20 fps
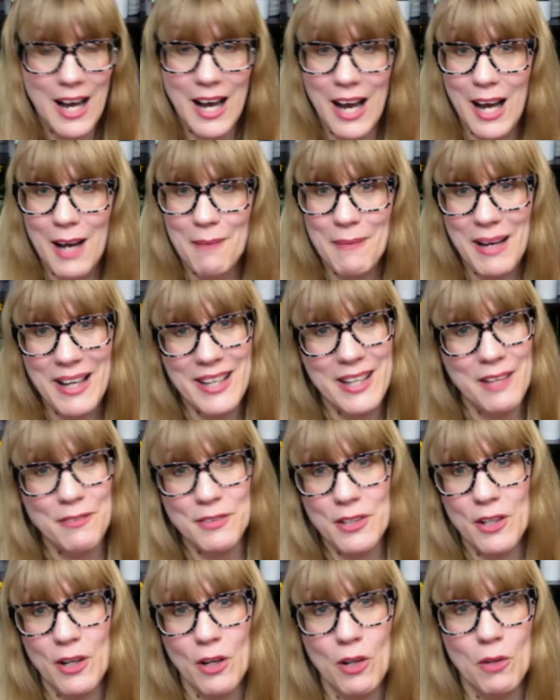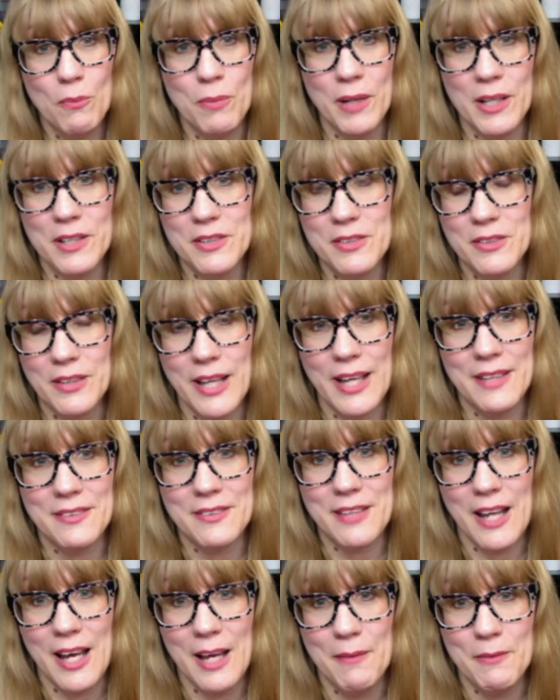Um, I gifted a whole bunch last
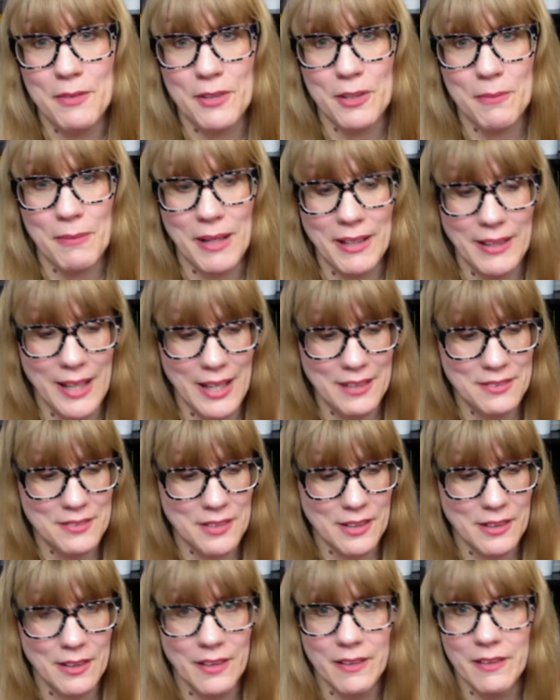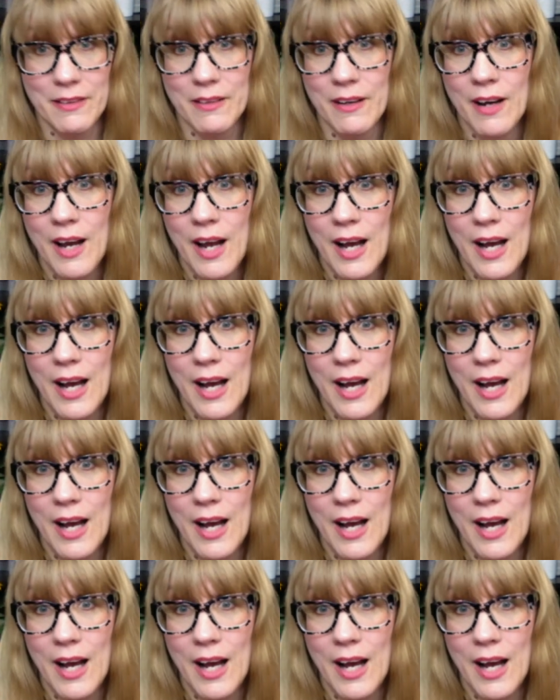time during my last declutter,